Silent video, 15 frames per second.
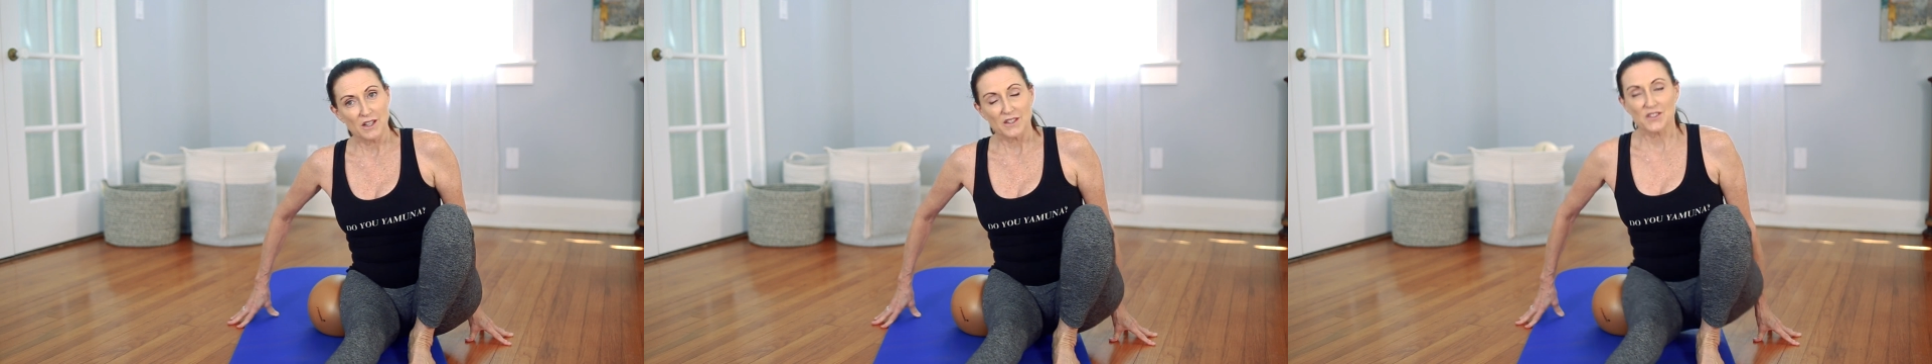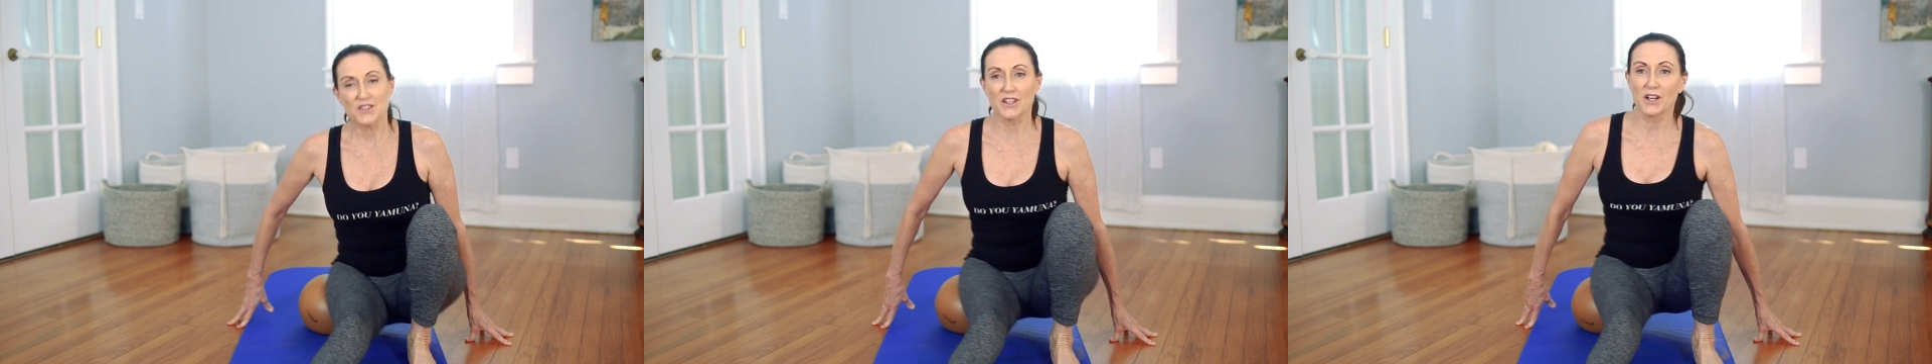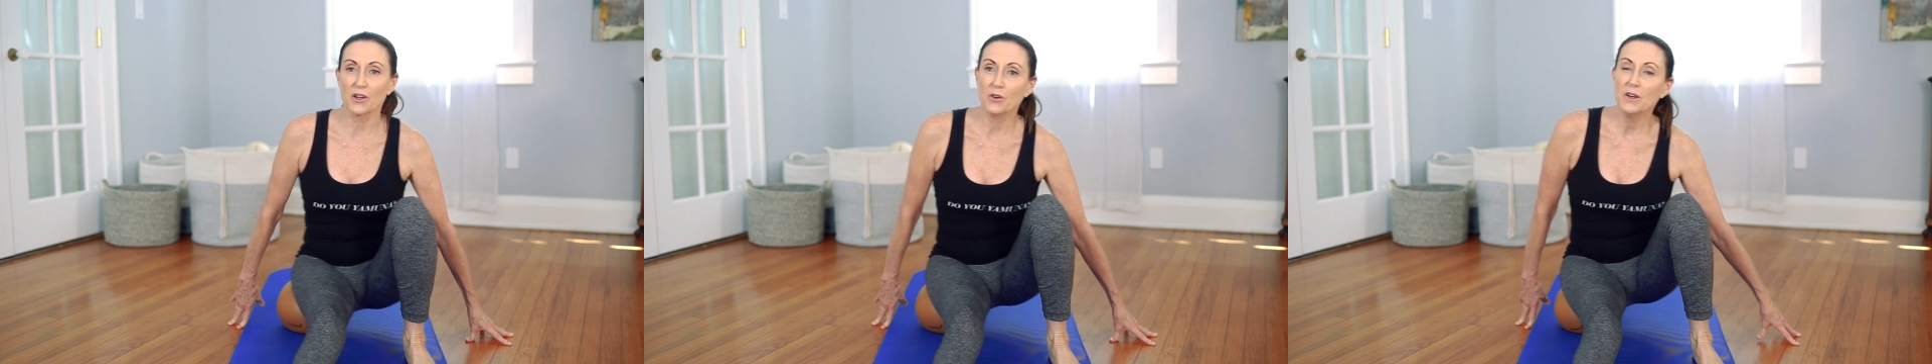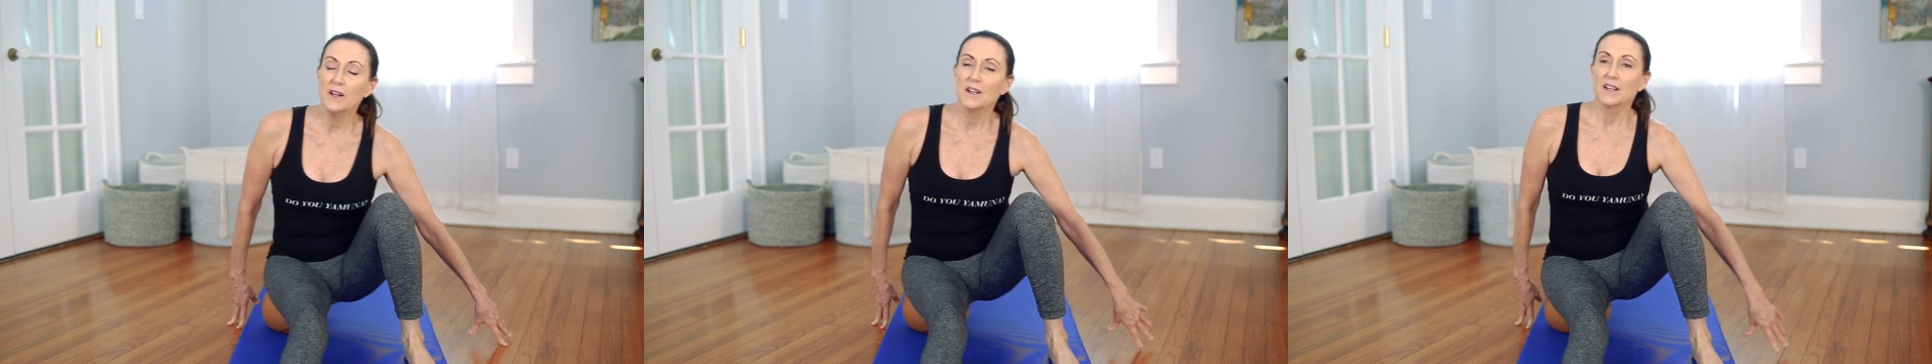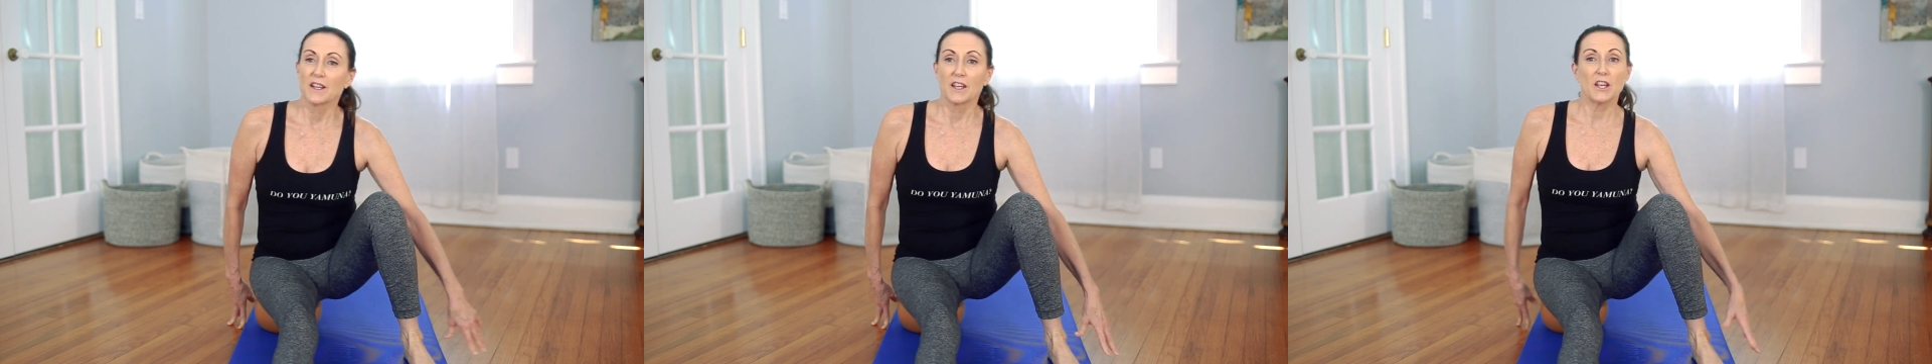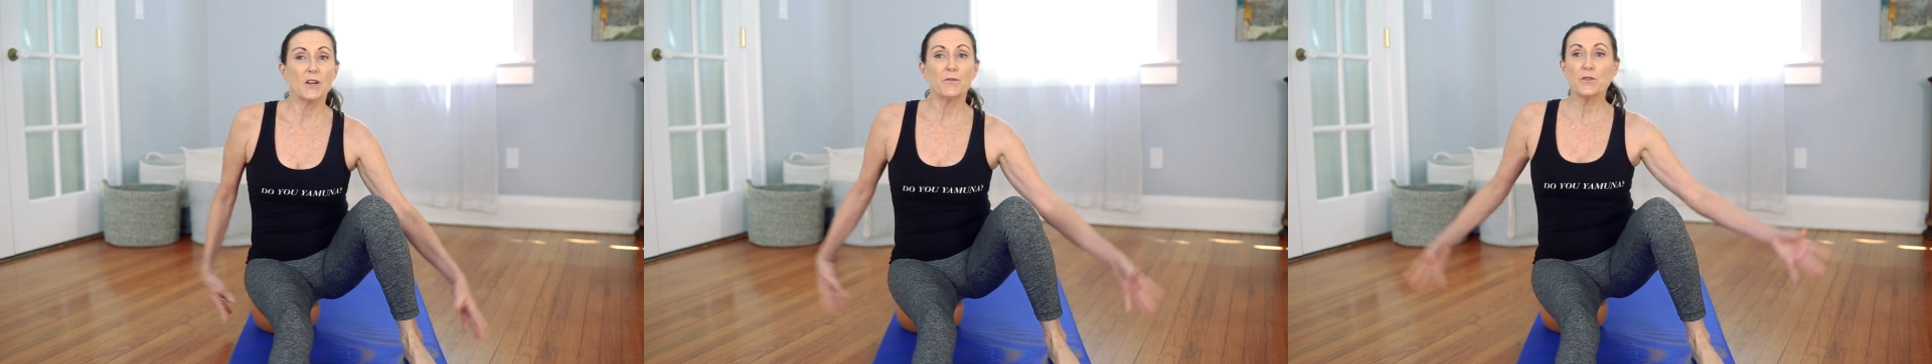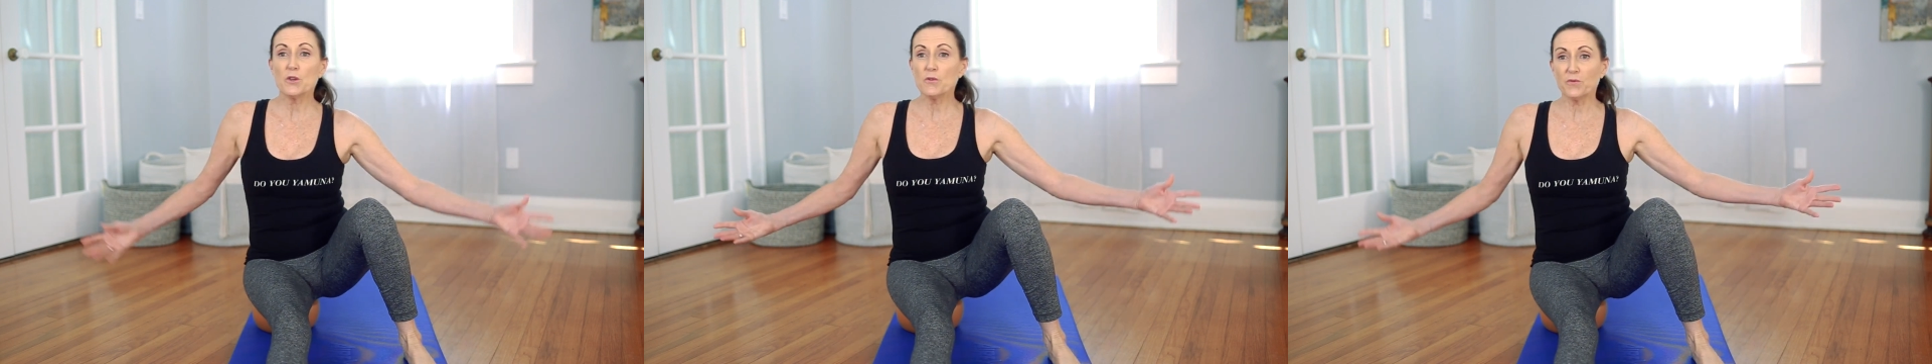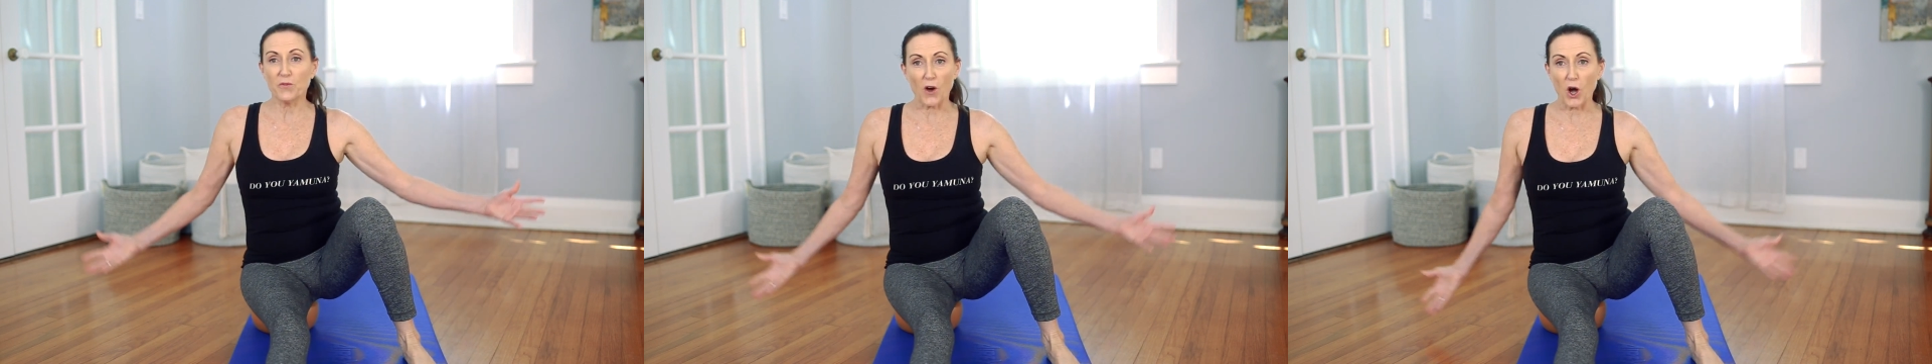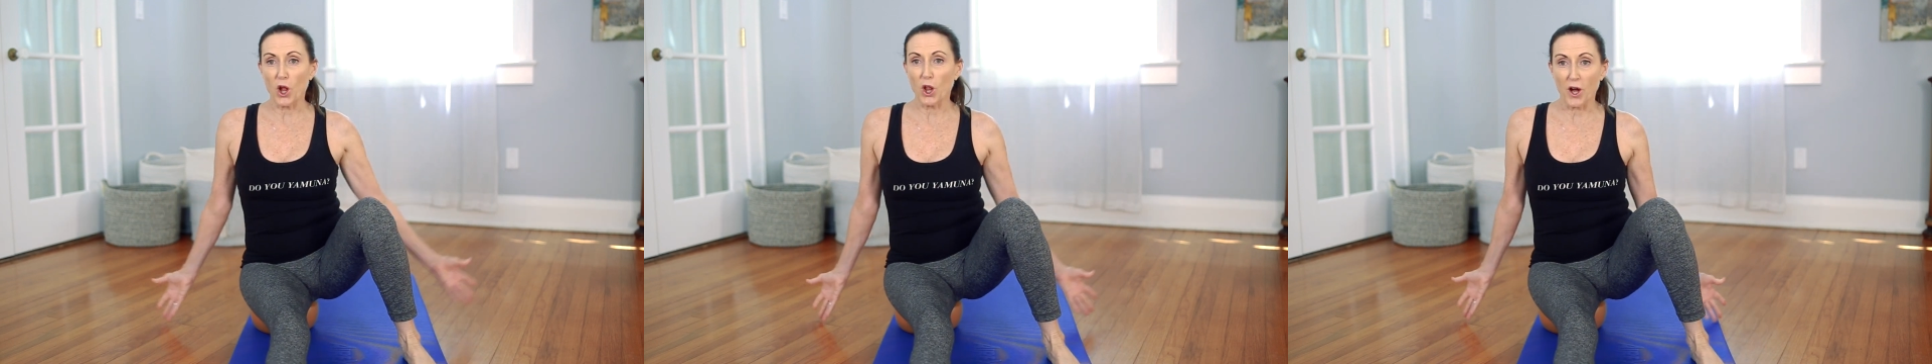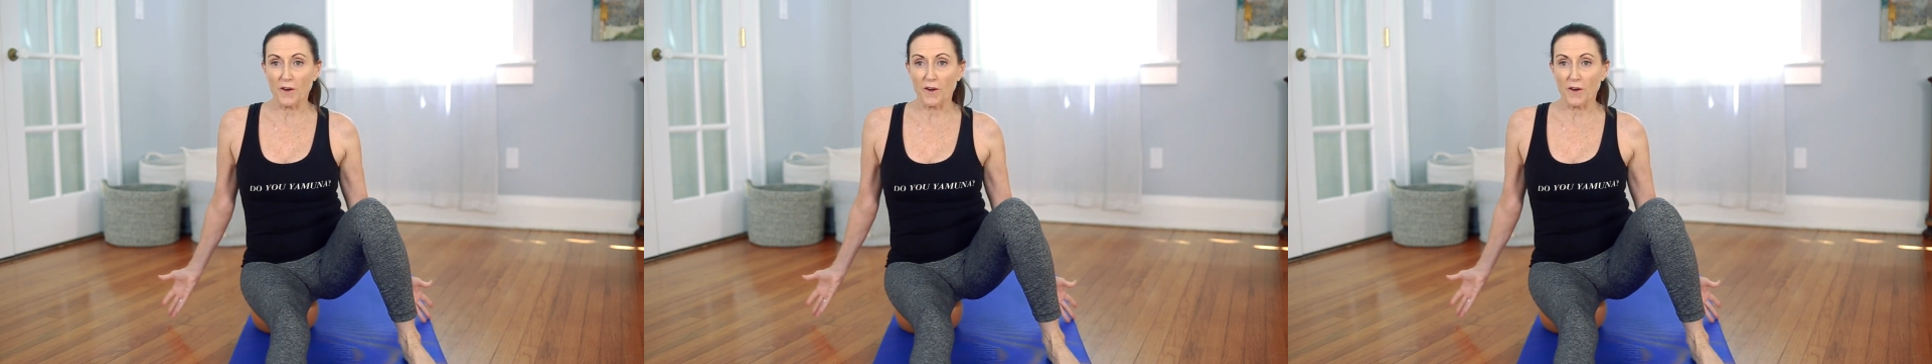So if you fall